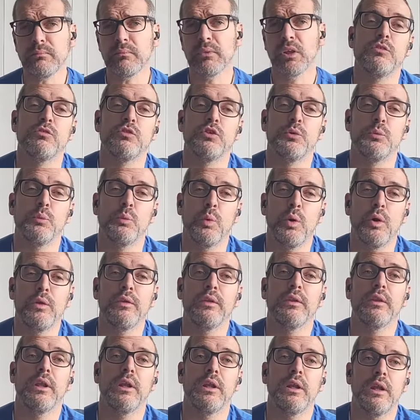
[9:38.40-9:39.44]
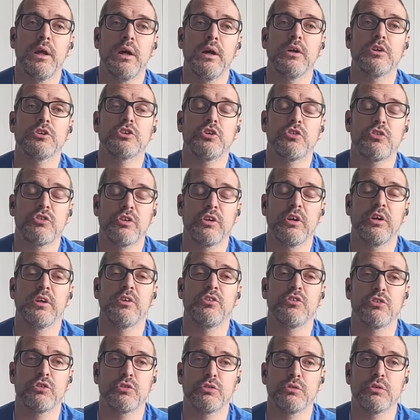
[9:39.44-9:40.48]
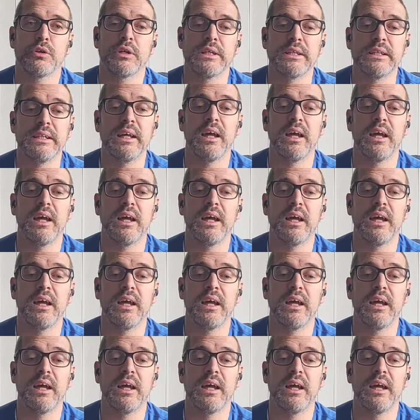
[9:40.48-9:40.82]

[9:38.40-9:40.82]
If you want the larger size screen,